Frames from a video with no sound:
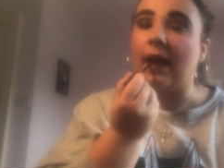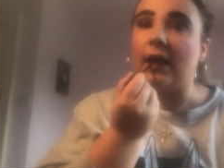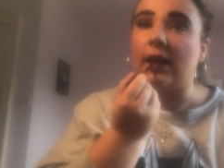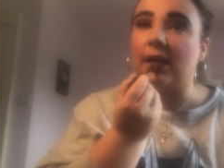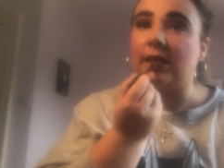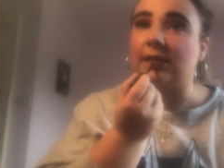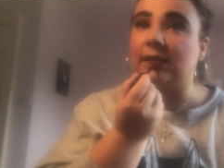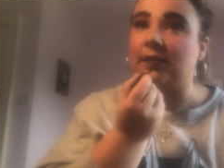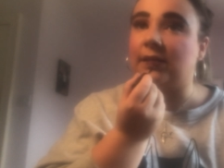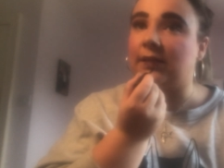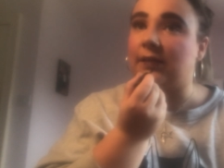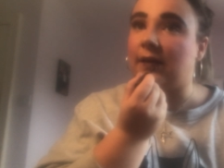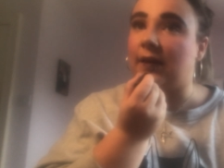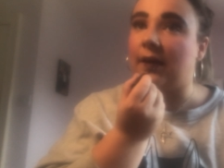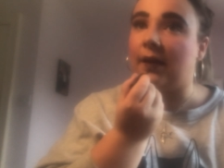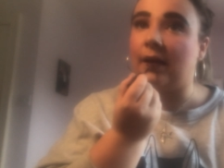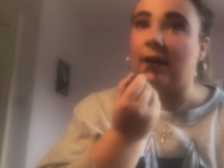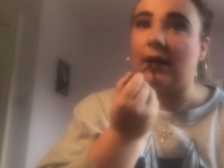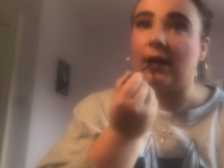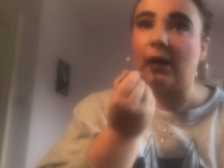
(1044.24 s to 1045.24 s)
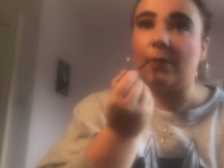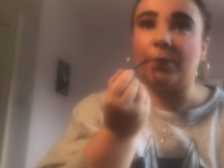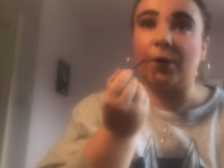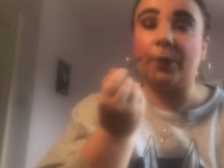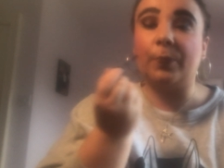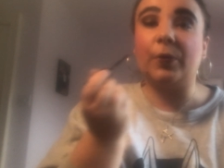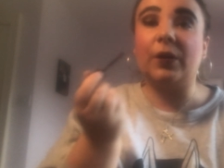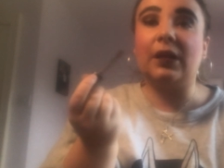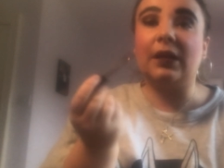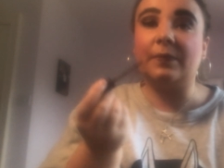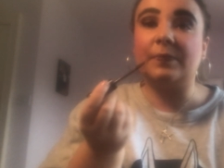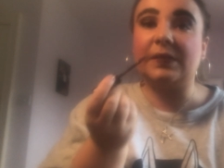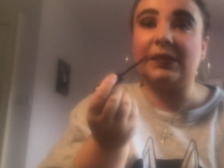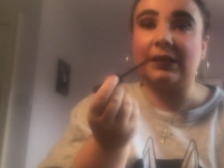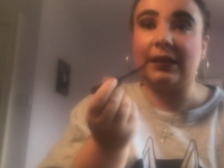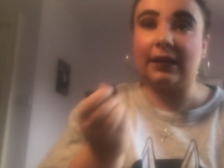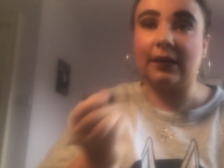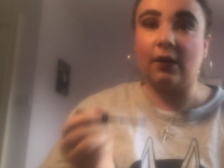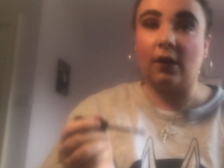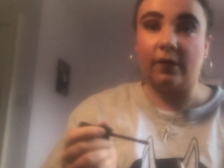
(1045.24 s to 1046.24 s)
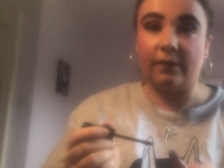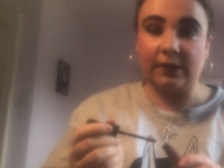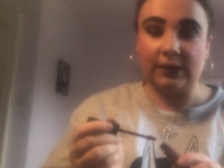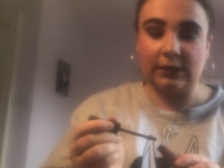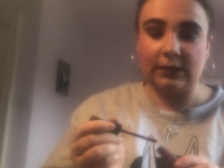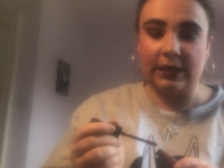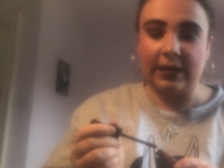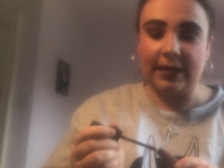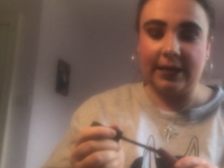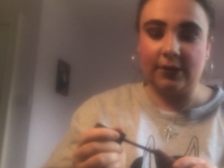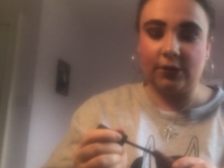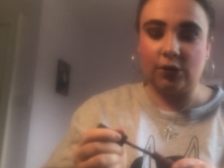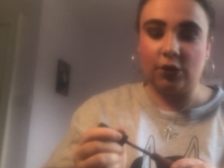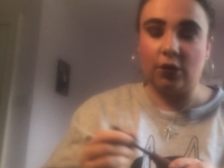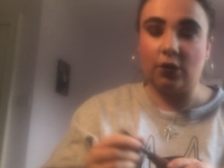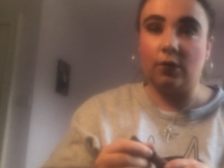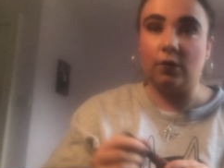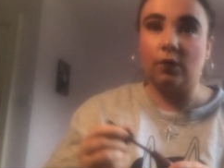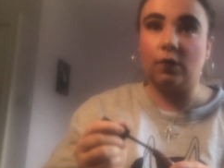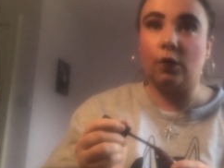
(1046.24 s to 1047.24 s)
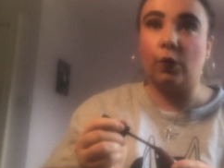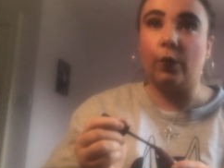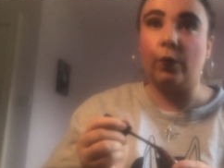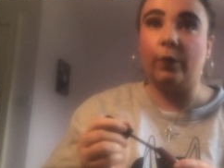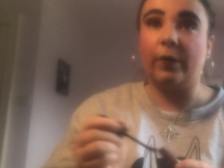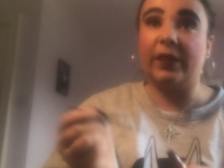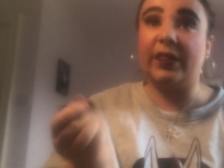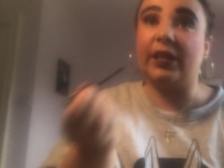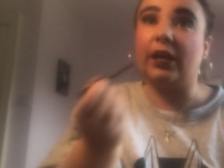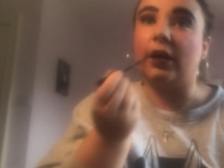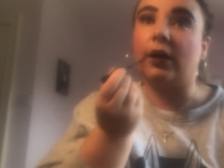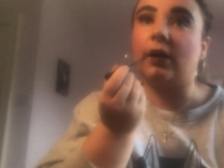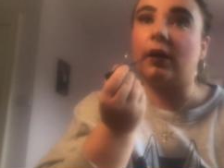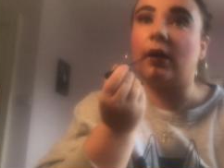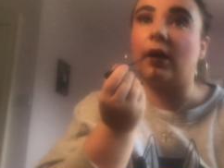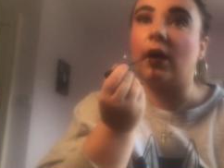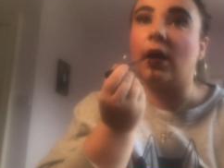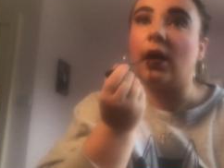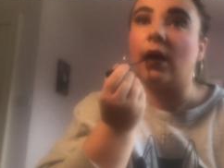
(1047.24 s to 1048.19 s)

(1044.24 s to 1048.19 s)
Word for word: this is purple lipstick, obviously, to go with the look